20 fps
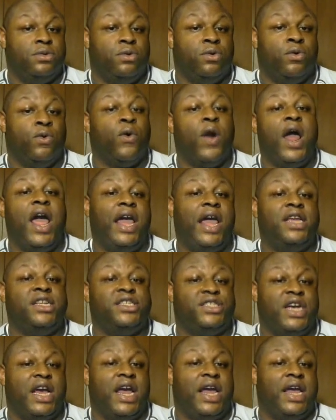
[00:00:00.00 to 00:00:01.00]
Ray
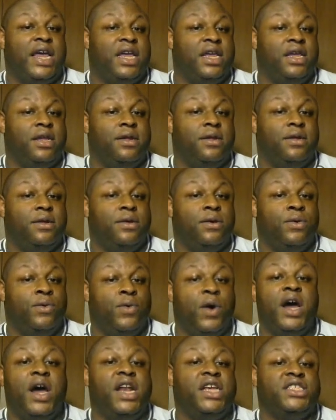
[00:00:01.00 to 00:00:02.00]
Jane,
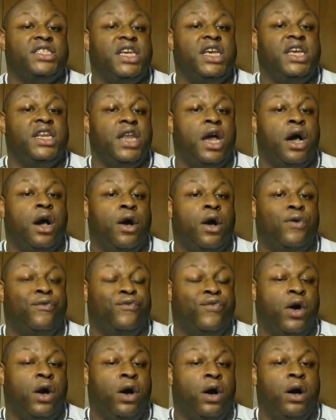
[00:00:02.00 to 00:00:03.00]
what is he known
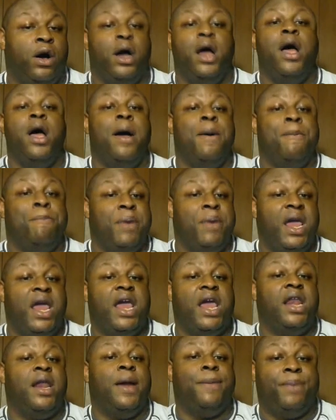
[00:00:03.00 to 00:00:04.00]
for?
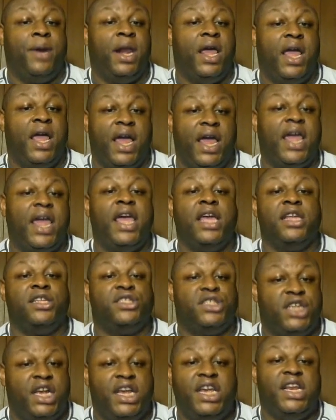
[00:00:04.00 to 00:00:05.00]
Being a player and
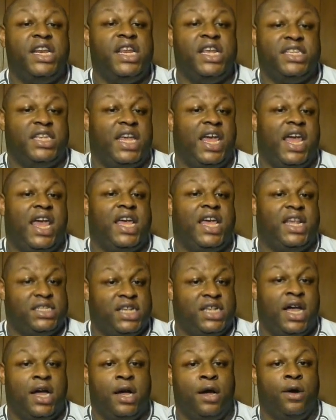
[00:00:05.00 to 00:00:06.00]
cheating his ass
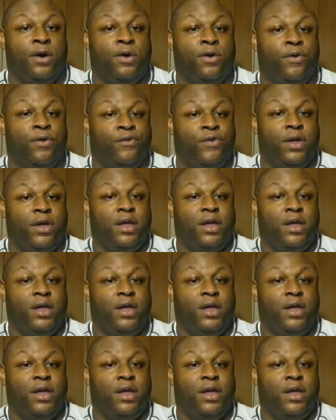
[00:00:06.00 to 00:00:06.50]
off.